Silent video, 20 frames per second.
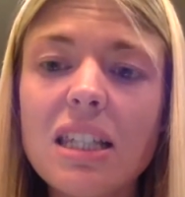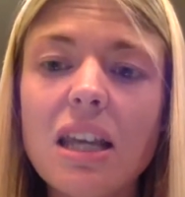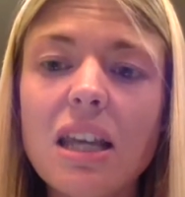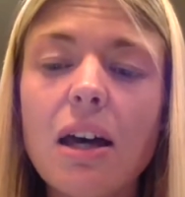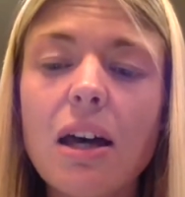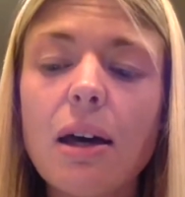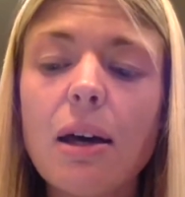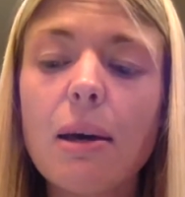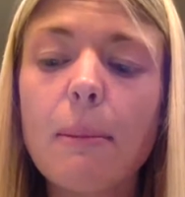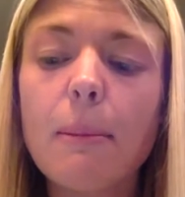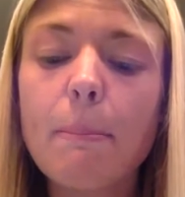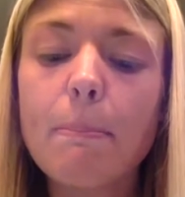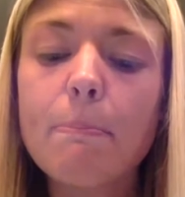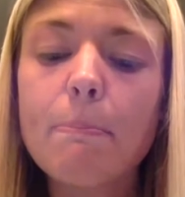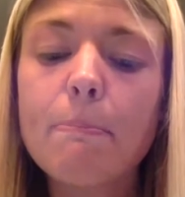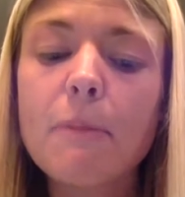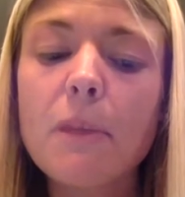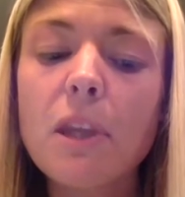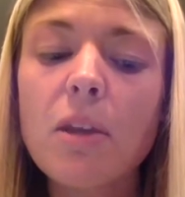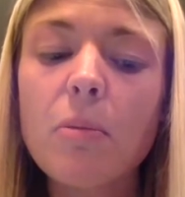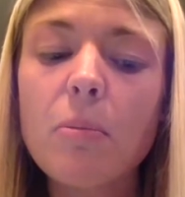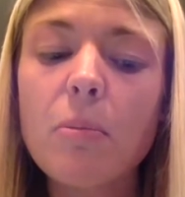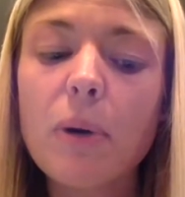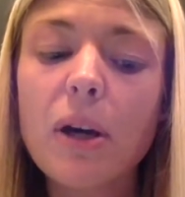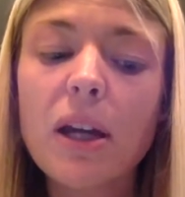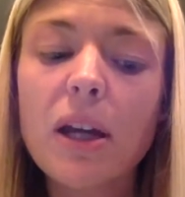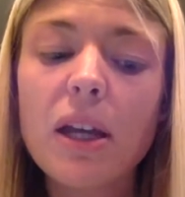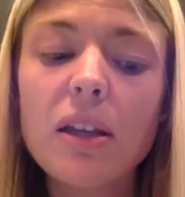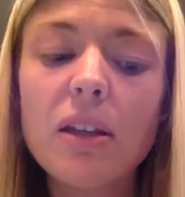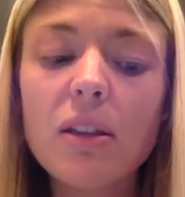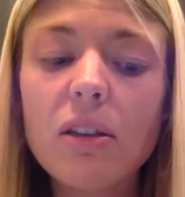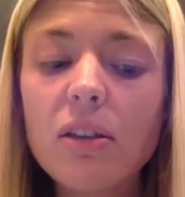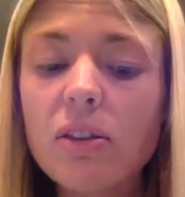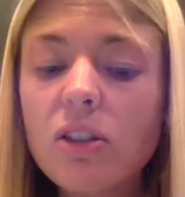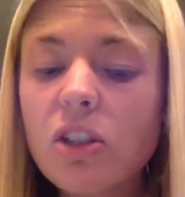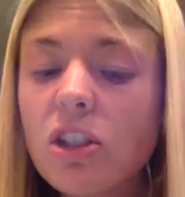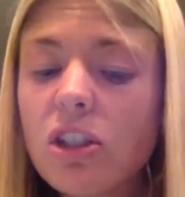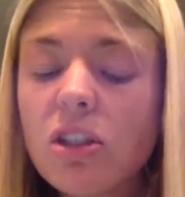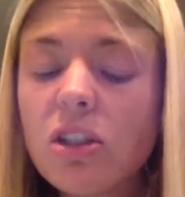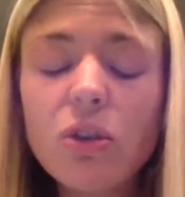But
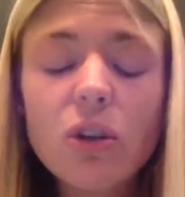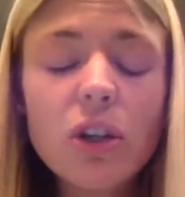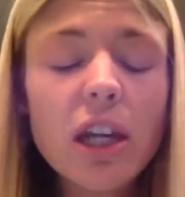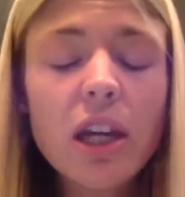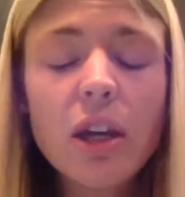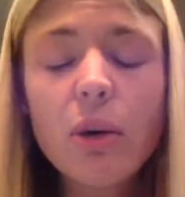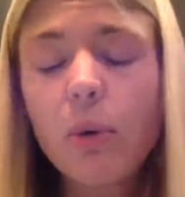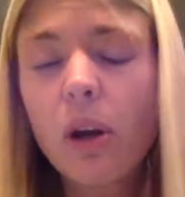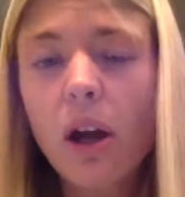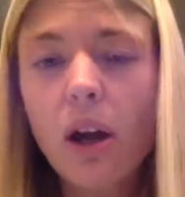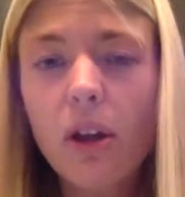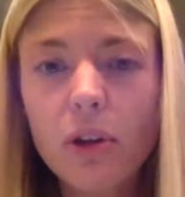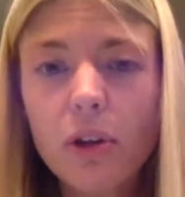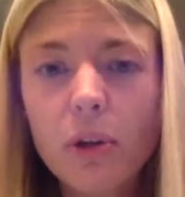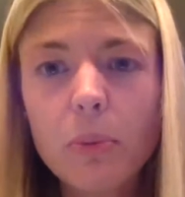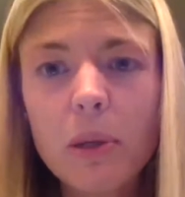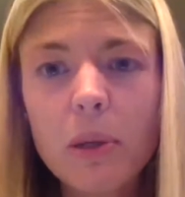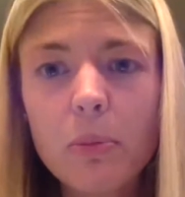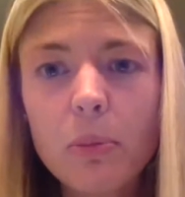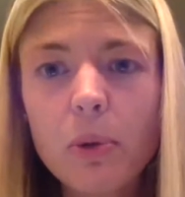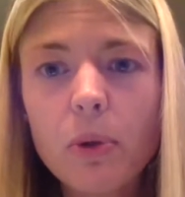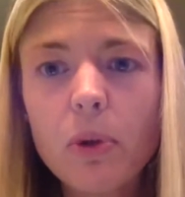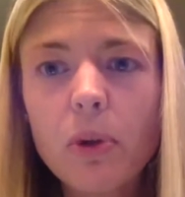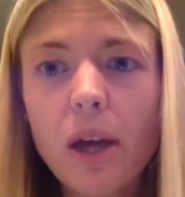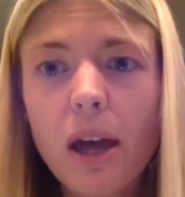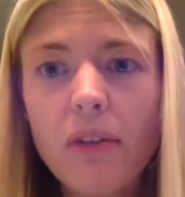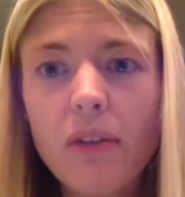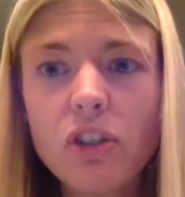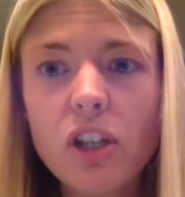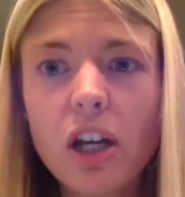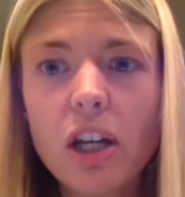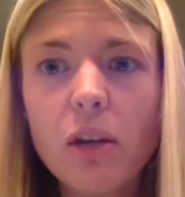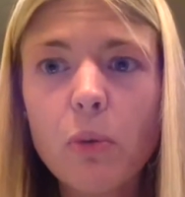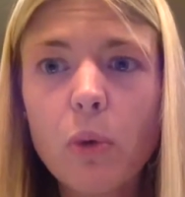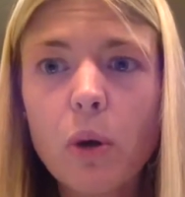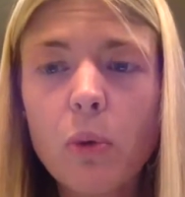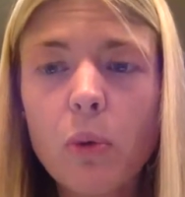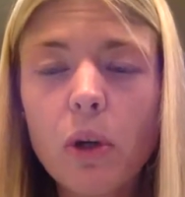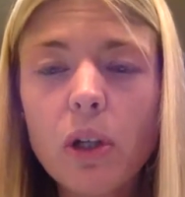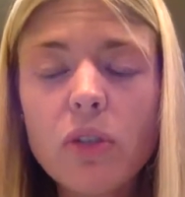just looking at what other people have done and
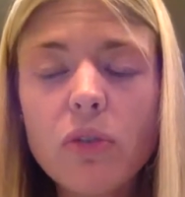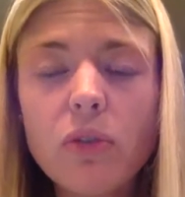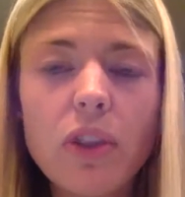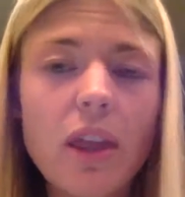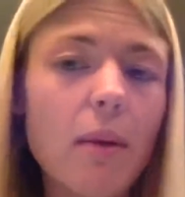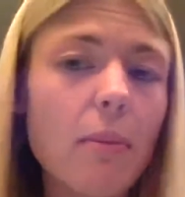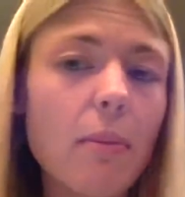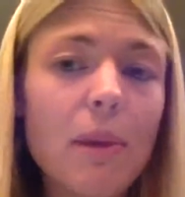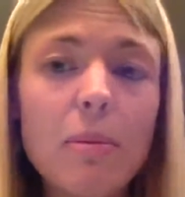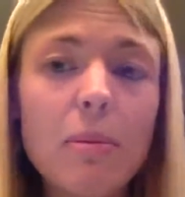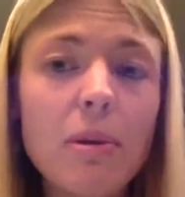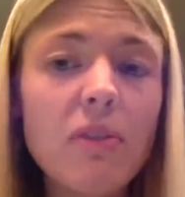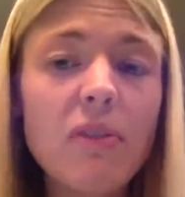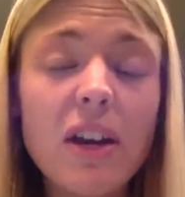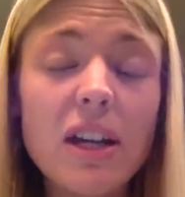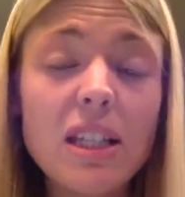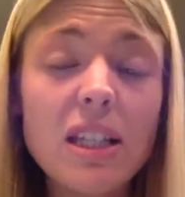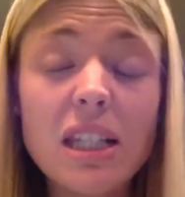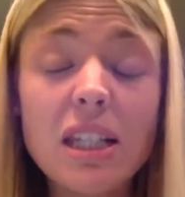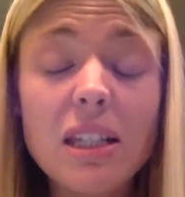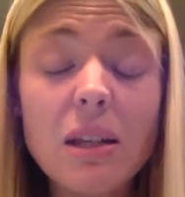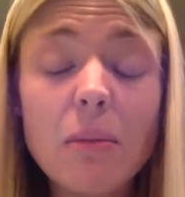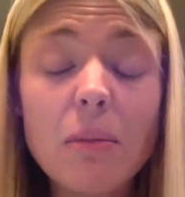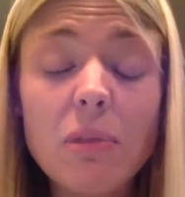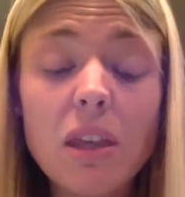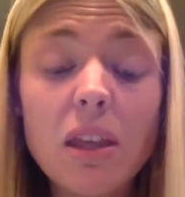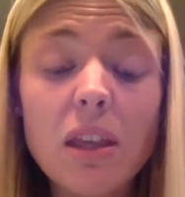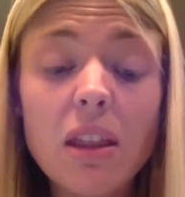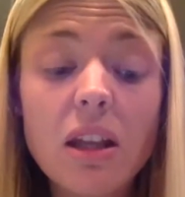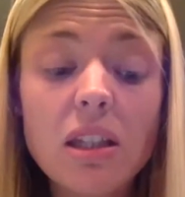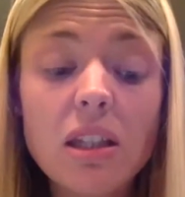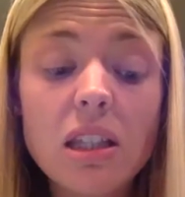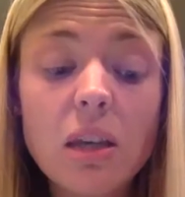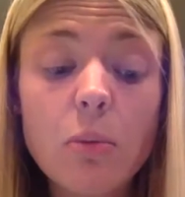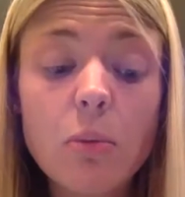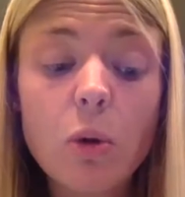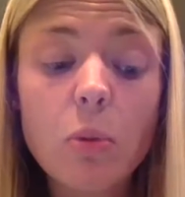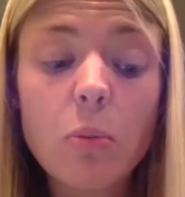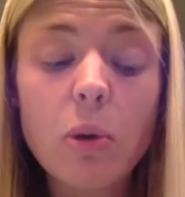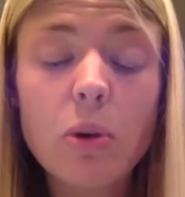what works for them. Maybe if I see something that
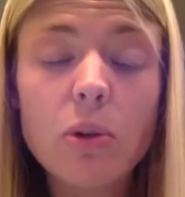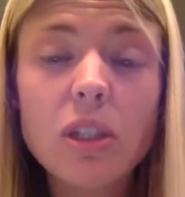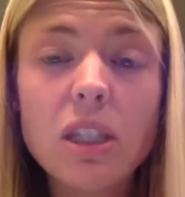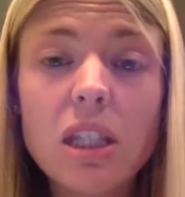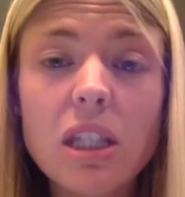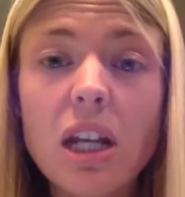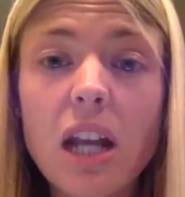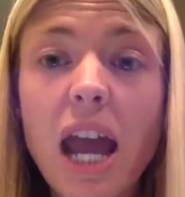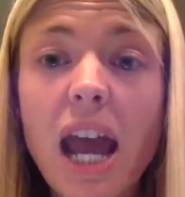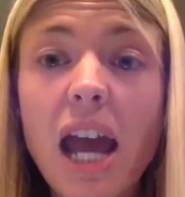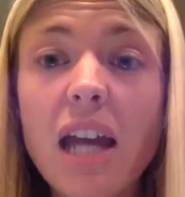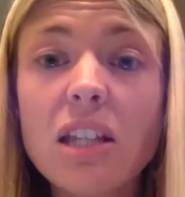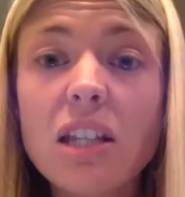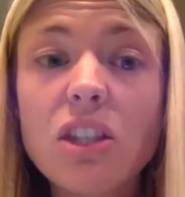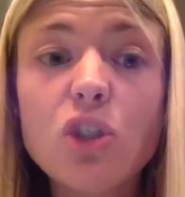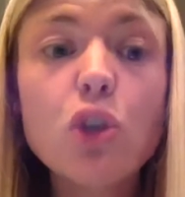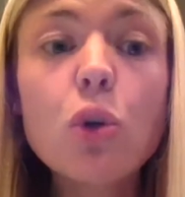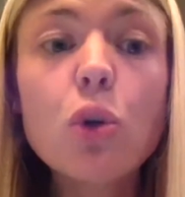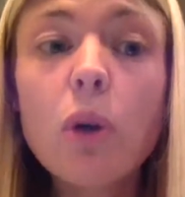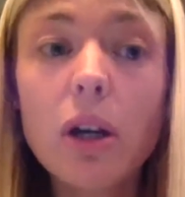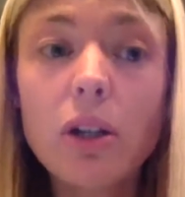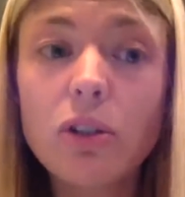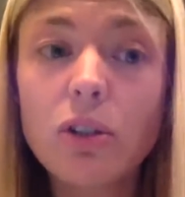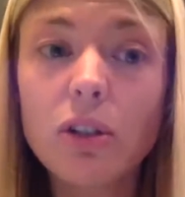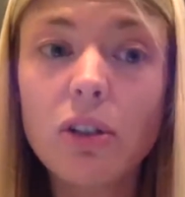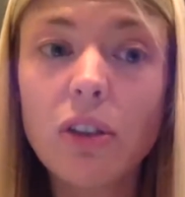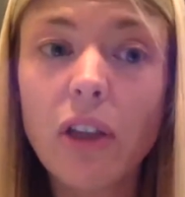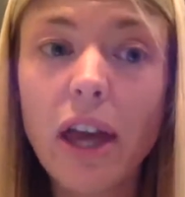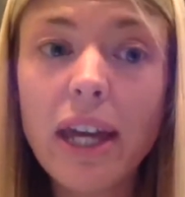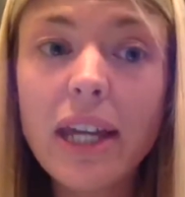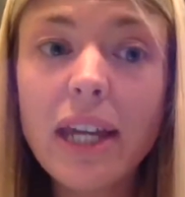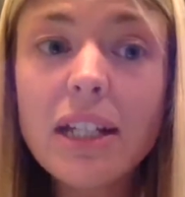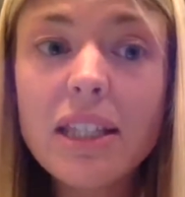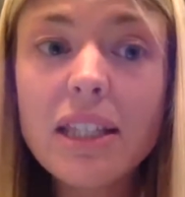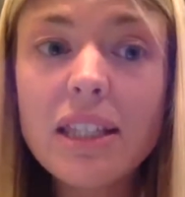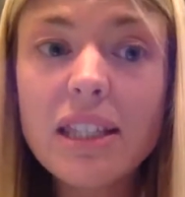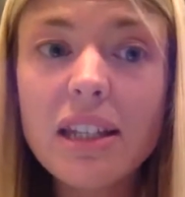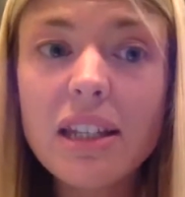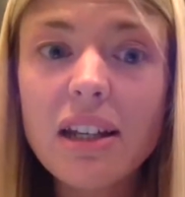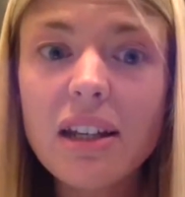someone posted and it has 200
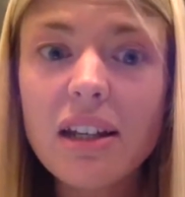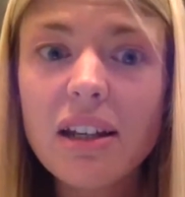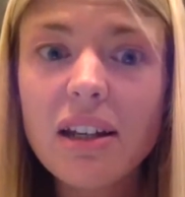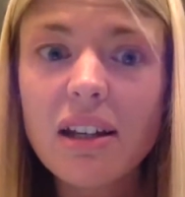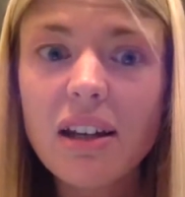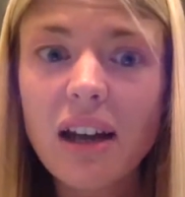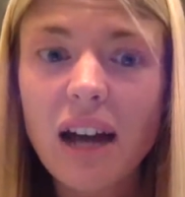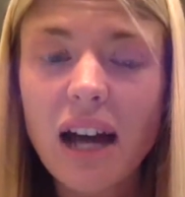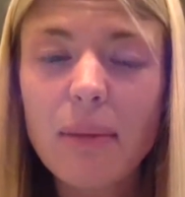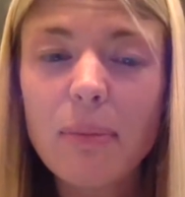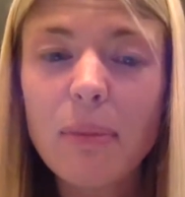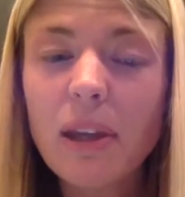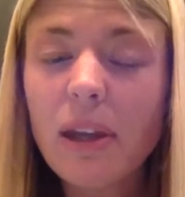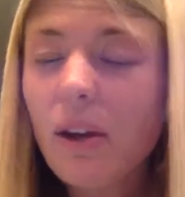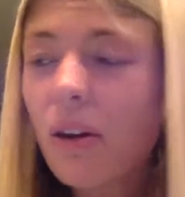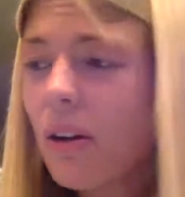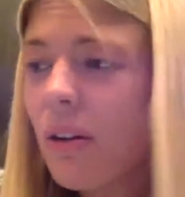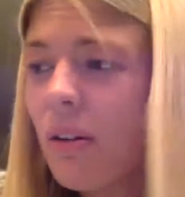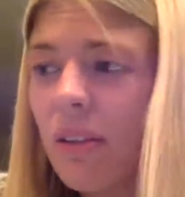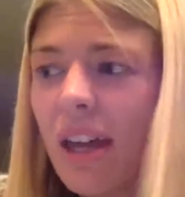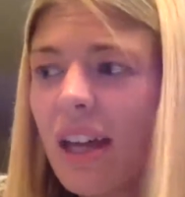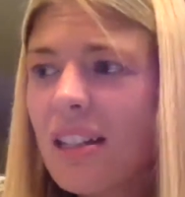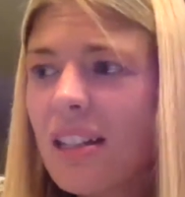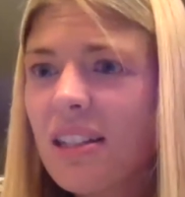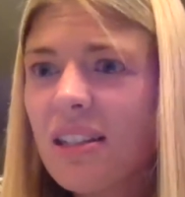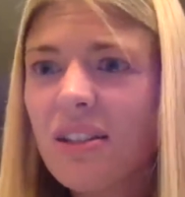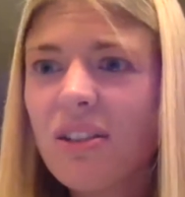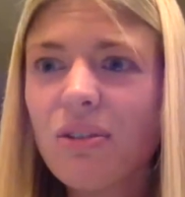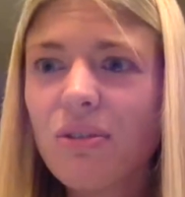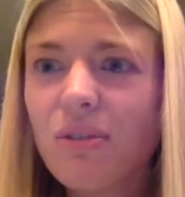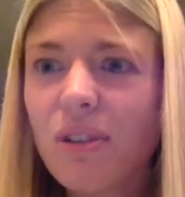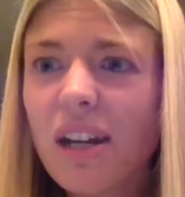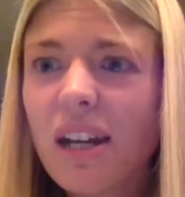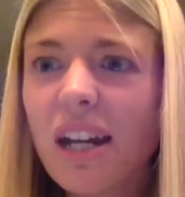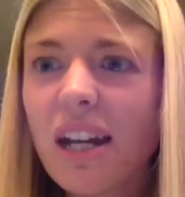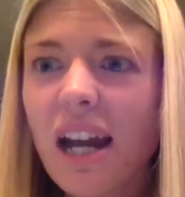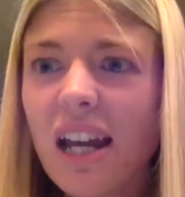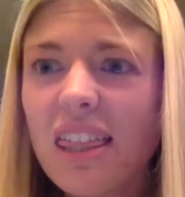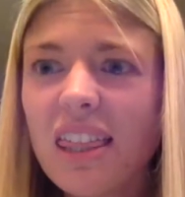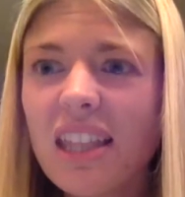likes, I'm like, oh, that's
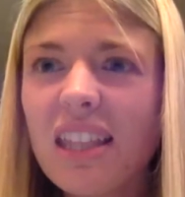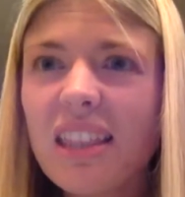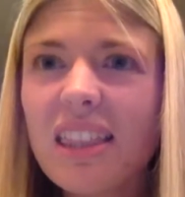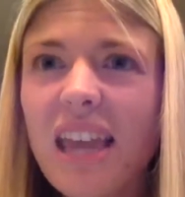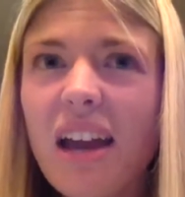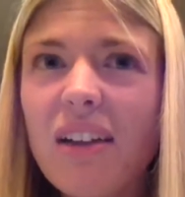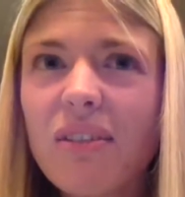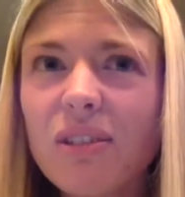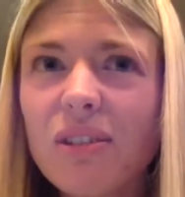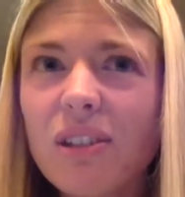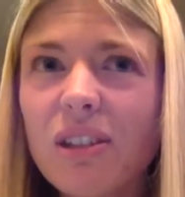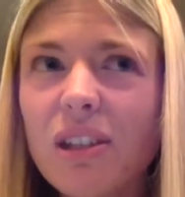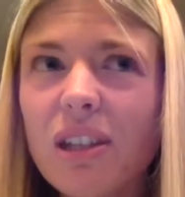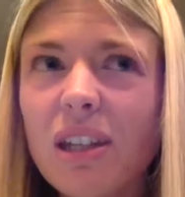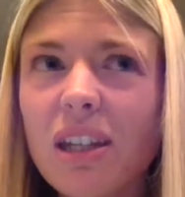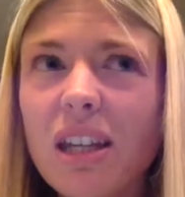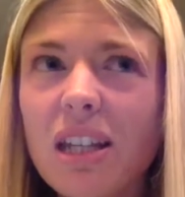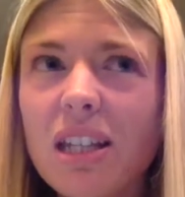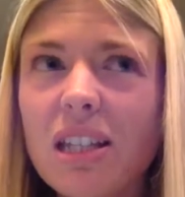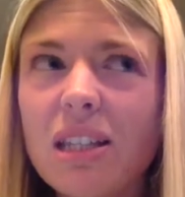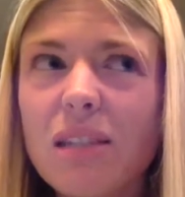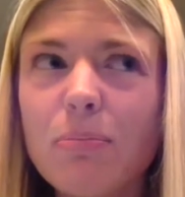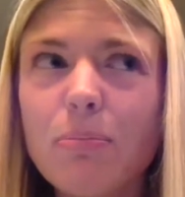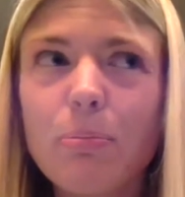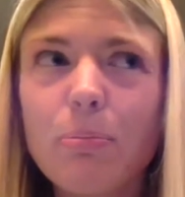great. I think that really is,